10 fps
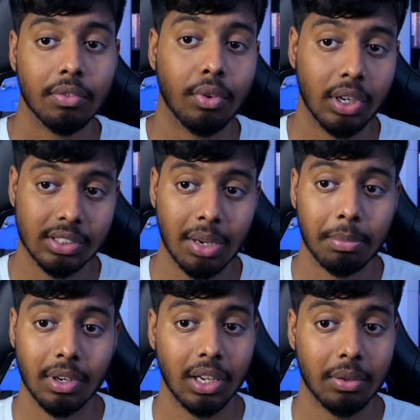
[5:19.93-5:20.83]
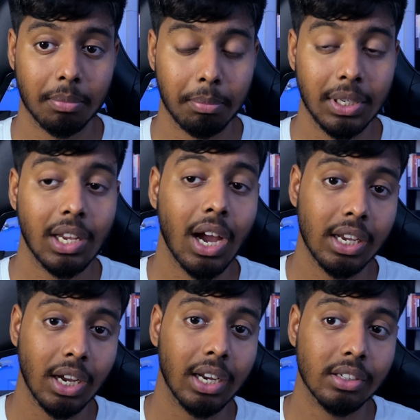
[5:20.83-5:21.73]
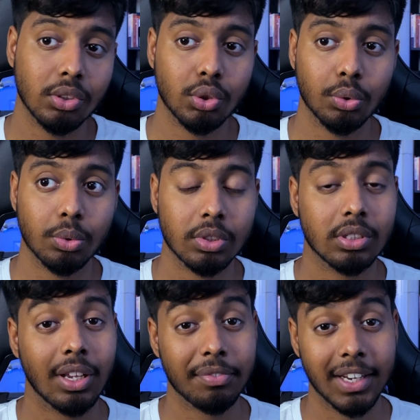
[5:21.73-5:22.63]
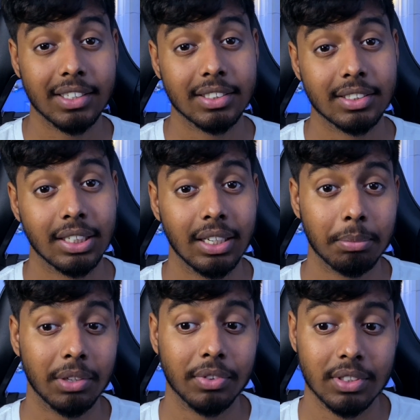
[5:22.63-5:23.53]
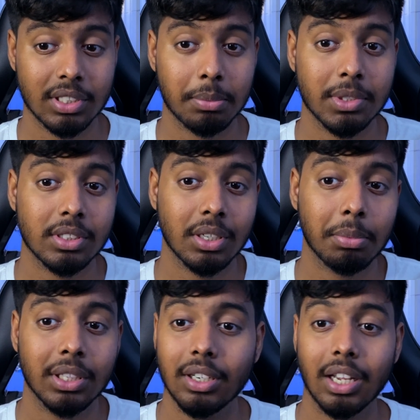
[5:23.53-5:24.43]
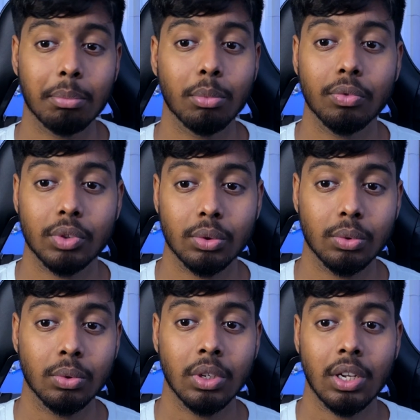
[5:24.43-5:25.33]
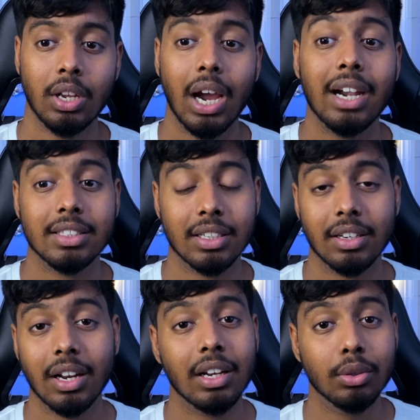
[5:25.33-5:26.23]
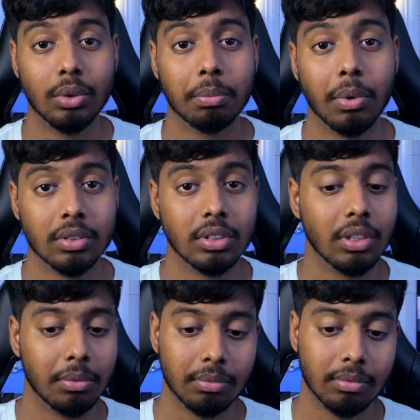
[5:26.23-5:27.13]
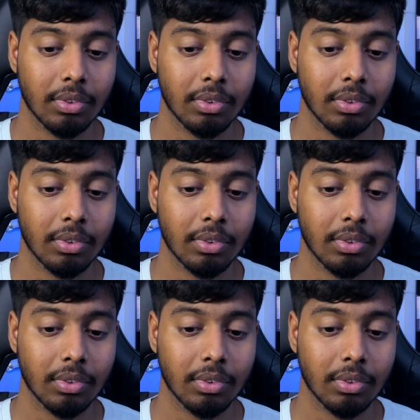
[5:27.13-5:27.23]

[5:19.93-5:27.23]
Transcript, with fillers: for example like me I, I did choose effects in my first semester but then I moved to I decided I'll do compositing